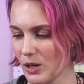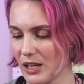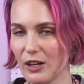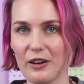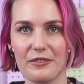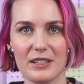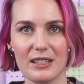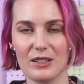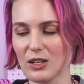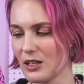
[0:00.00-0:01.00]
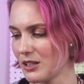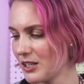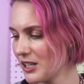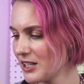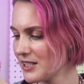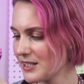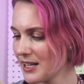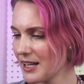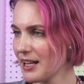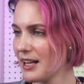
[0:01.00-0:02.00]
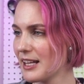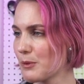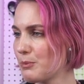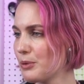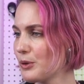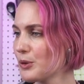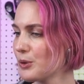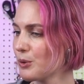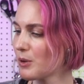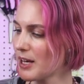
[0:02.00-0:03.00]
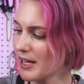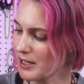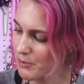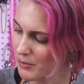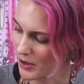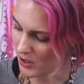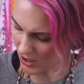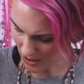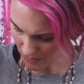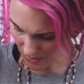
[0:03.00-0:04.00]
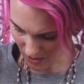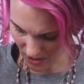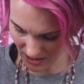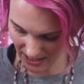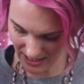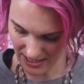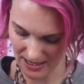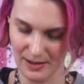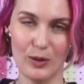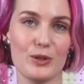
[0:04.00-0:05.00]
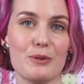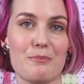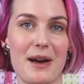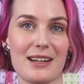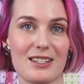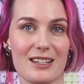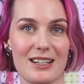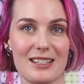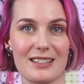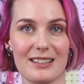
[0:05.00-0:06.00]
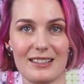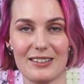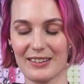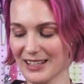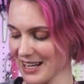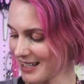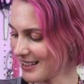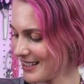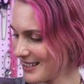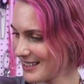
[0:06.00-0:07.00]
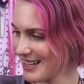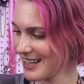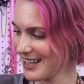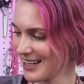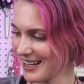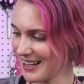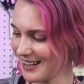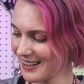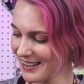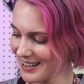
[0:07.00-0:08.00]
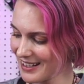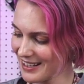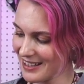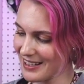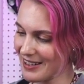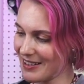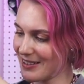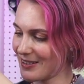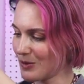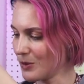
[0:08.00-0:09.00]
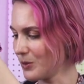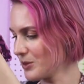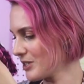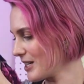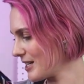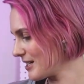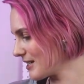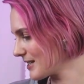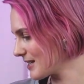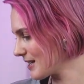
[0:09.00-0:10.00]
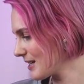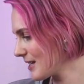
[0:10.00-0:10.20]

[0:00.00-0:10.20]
I love these colors. Like blue and purple. Also matches the little necklace here. It's gorgeous.